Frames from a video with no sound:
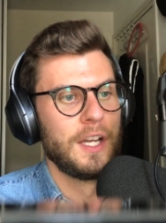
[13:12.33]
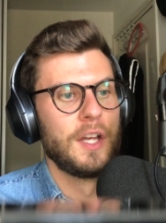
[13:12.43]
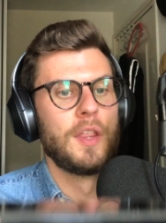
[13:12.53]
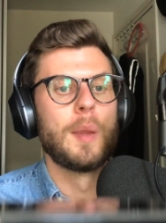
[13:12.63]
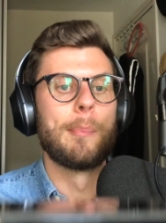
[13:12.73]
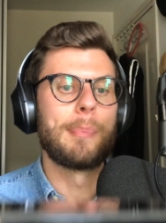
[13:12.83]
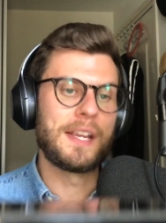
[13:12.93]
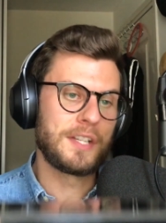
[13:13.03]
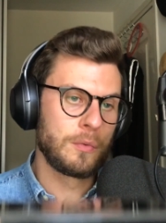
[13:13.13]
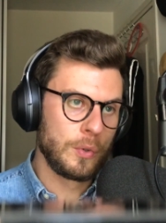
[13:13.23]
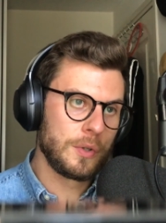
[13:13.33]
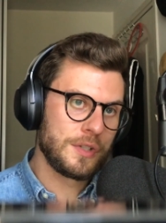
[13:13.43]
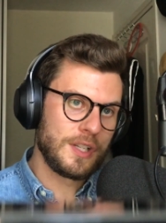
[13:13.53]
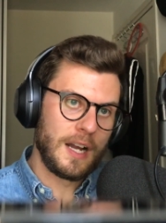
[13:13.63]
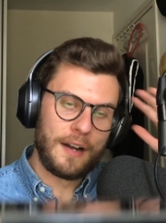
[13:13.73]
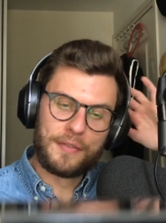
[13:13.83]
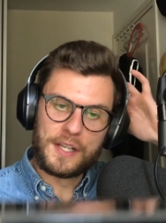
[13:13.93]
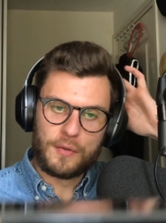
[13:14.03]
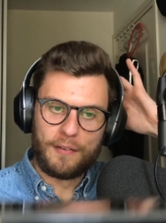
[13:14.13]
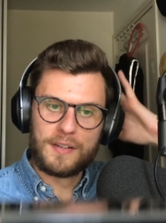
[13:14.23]
The basic rules of this
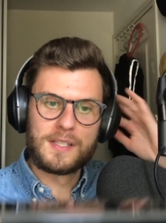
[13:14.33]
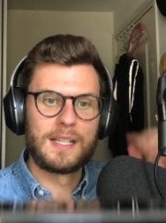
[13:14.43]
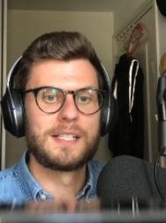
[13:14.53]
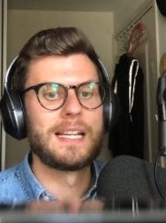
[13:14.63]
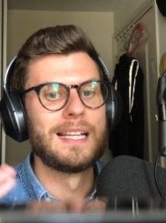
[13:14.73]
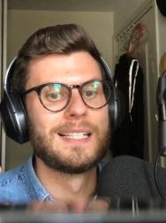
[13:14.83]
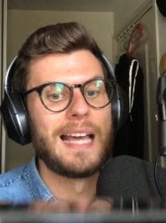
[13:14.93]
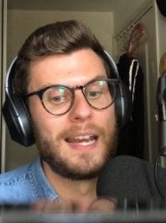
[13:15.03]
reference list is that,